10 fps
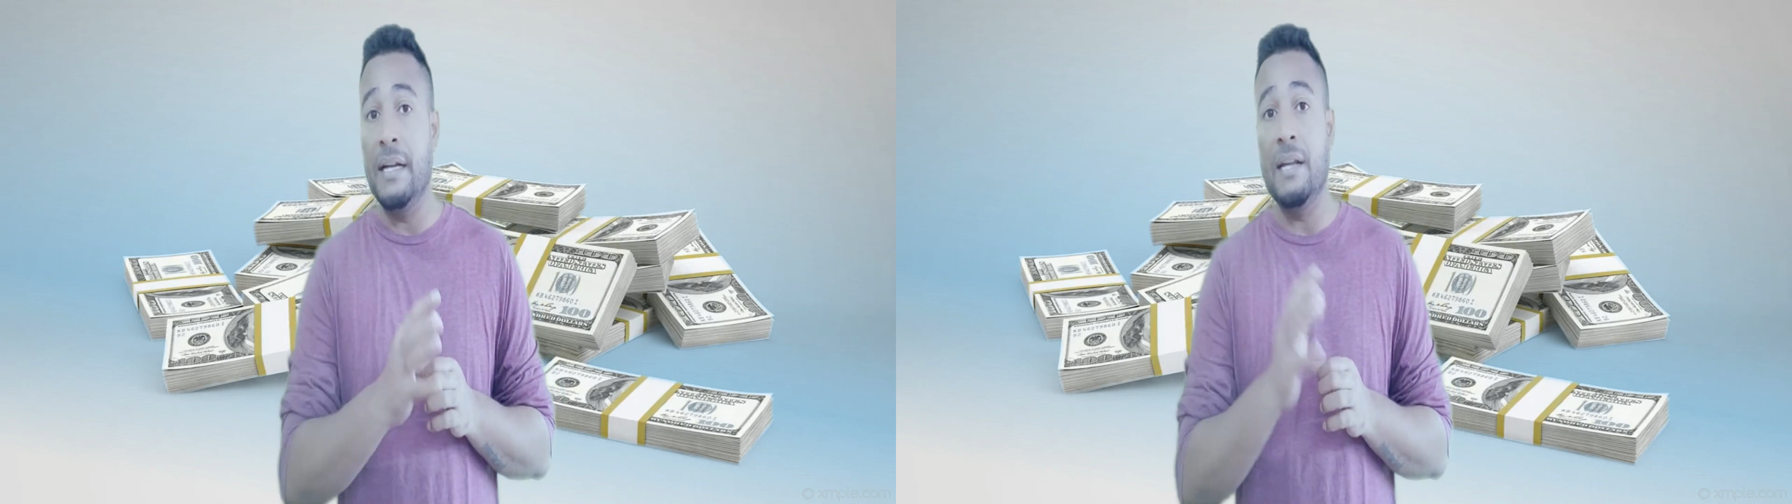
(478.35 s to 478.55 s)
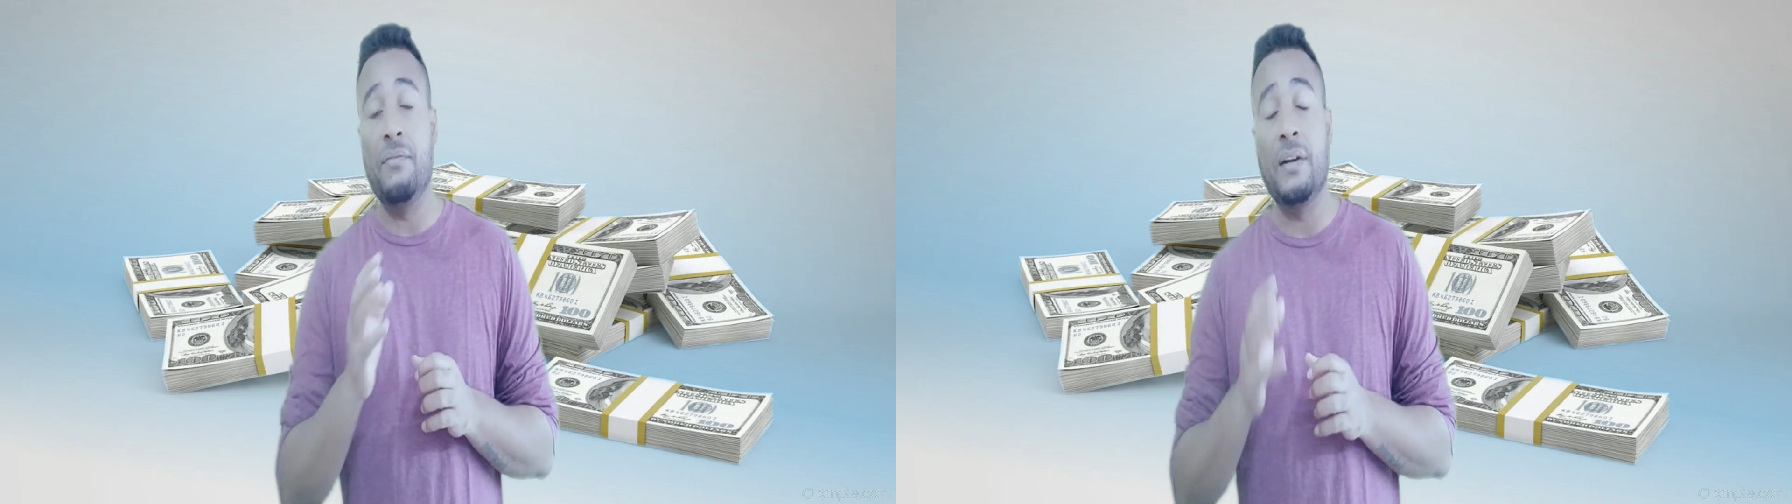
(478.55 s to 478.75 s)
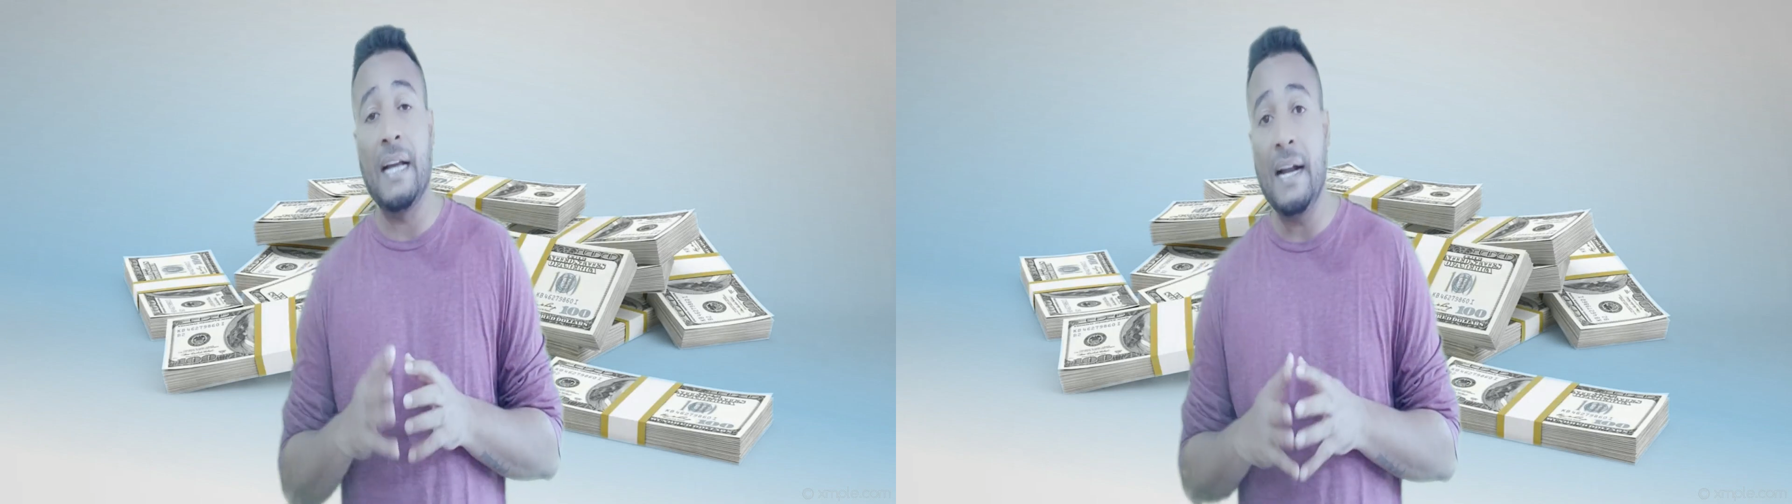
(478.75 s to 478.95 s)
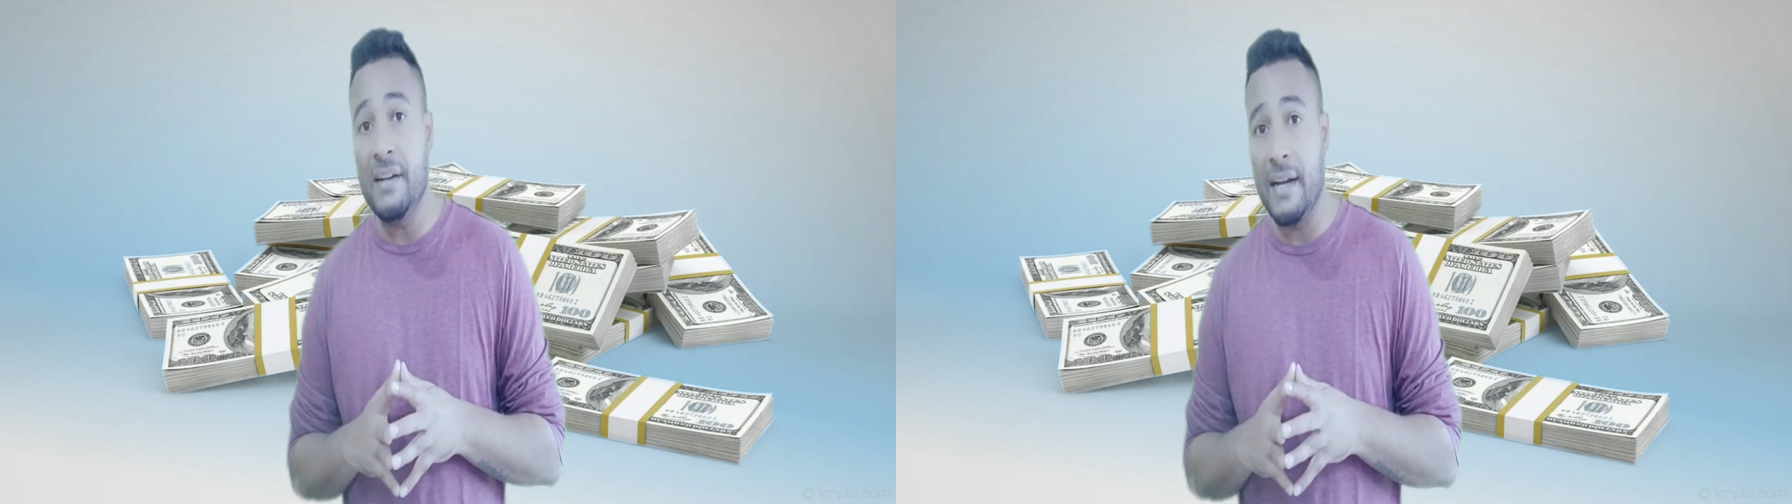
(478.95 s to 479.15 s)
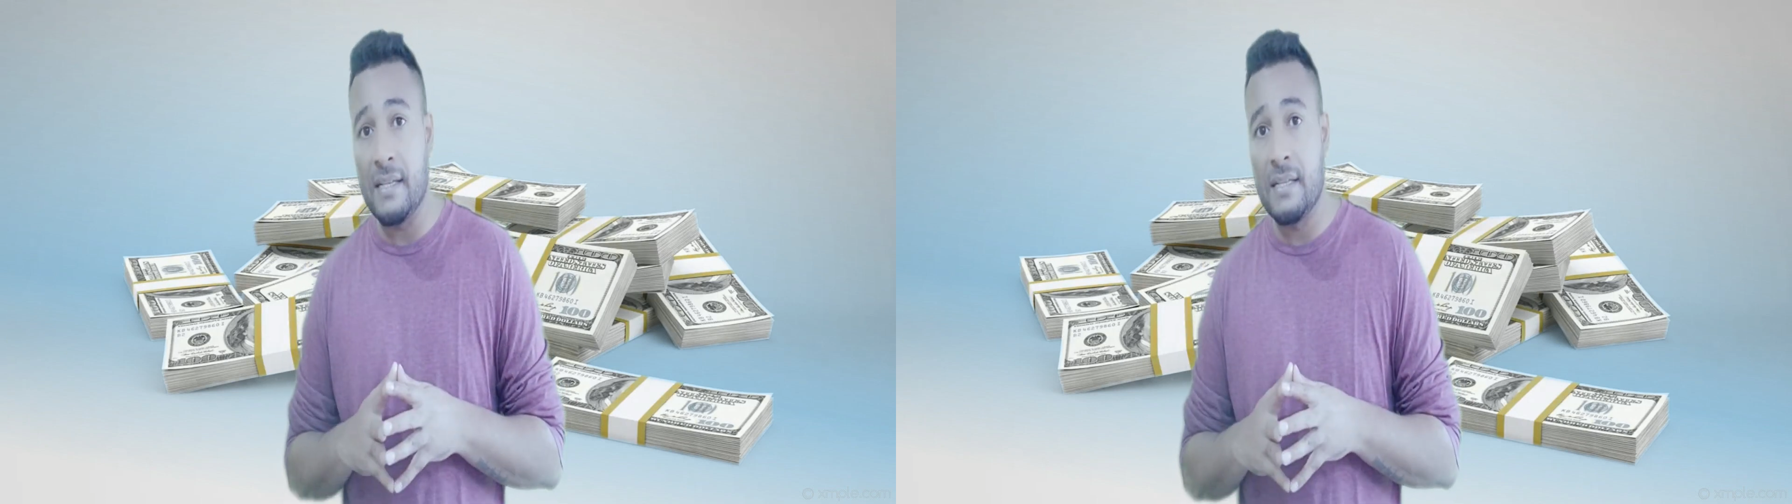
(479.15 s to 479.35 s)
different
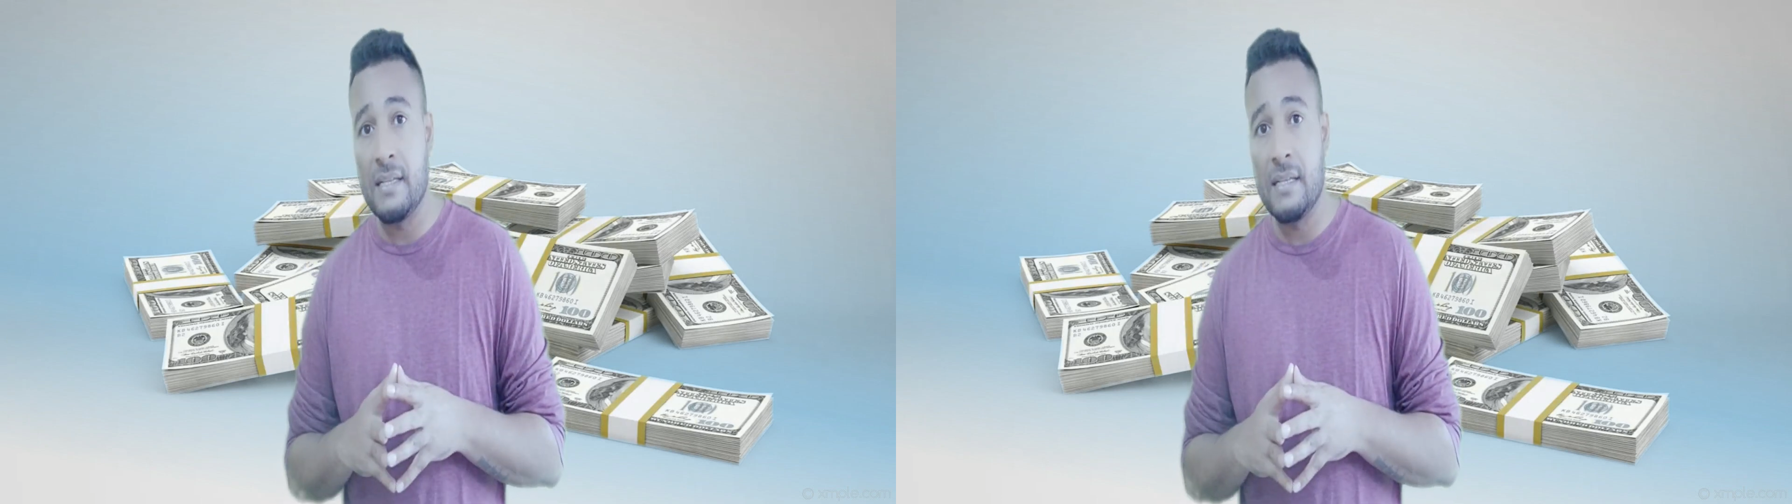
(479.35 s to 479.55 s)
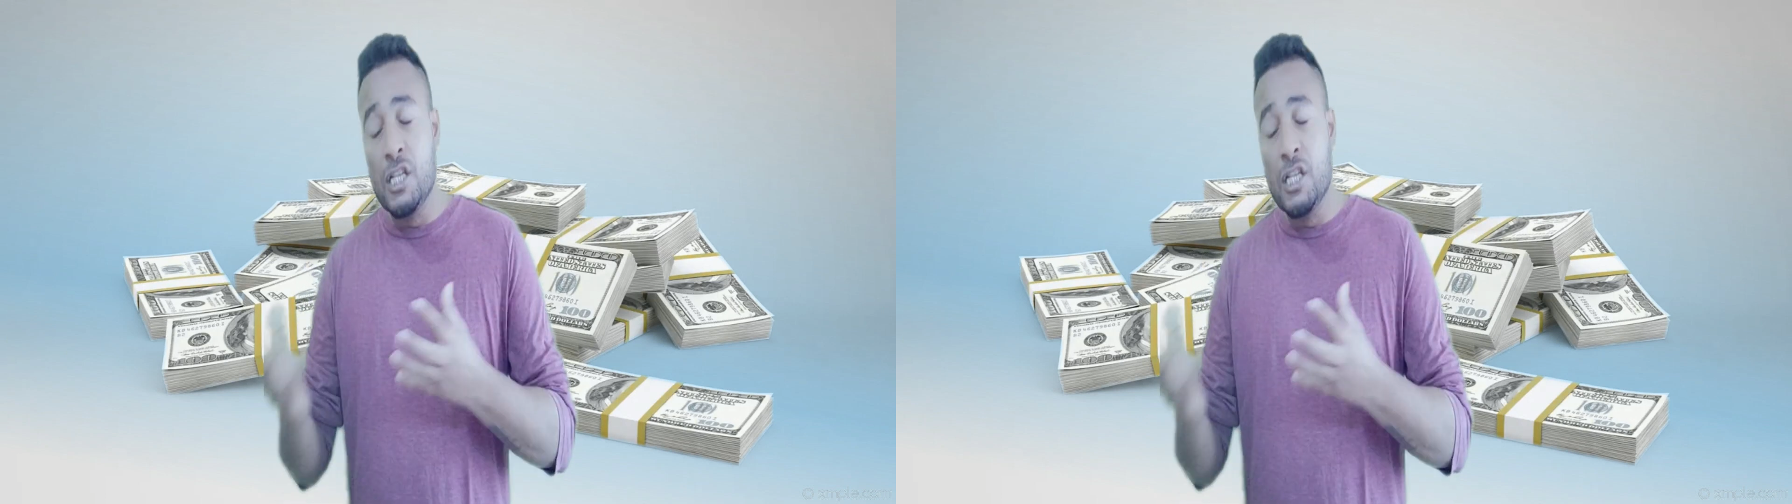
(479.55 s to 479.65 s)
countries.